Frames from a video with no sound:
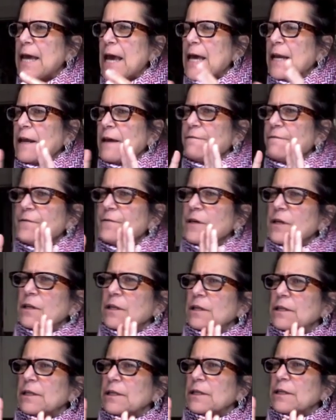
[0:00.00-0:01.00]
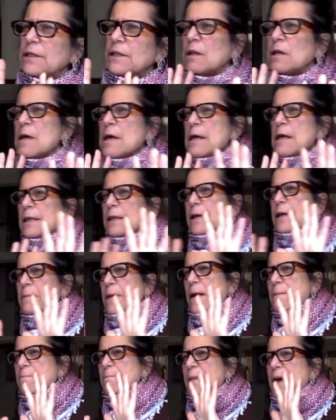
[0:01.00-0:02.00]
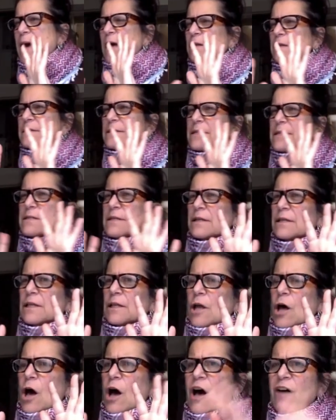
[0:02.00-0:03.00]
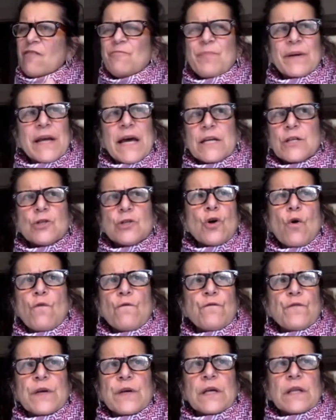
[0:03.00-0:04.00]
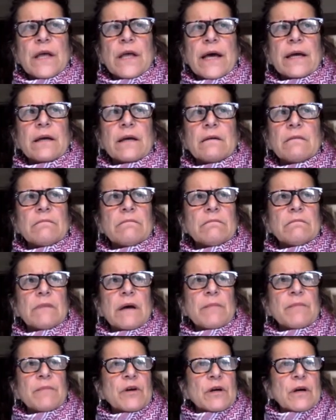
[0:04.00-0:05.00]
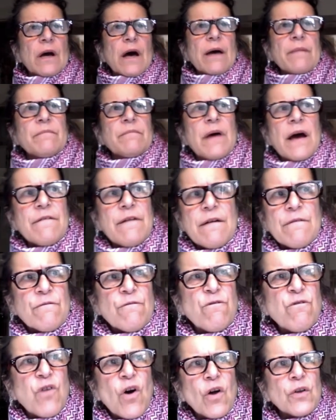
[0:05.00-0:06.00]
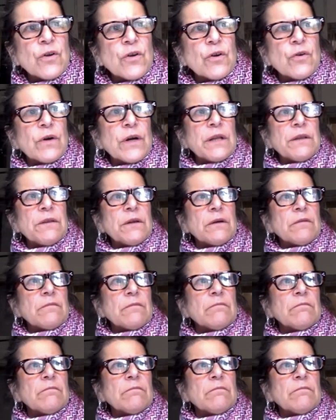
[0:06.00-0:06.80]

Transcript: and I feel a little like my balance is a little off, but I don't feel like I haven't fallen or anything.